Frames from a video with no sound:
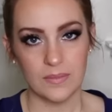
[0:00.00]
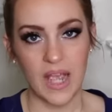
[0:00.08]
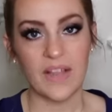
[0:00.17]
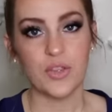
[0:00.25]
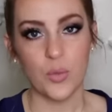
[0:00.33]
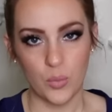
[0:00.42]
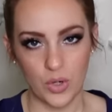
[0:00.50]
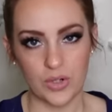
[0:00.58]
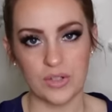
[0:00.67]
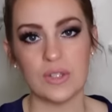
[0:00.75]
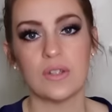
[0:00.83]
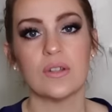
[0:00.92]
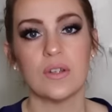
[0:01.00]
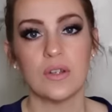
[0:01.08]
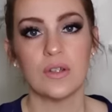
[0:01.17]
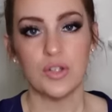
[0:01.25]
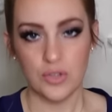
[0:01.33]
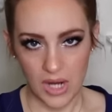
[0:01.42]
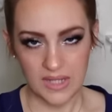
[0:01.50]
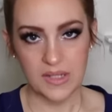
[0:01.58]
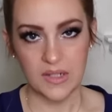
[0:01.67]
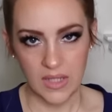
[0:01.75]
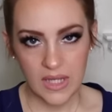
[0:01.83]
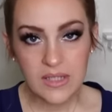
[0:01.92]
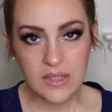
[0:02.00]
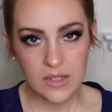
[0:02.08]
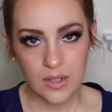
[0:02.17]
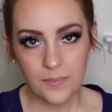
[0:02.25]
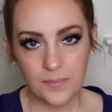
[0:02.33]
at the worst dressed list.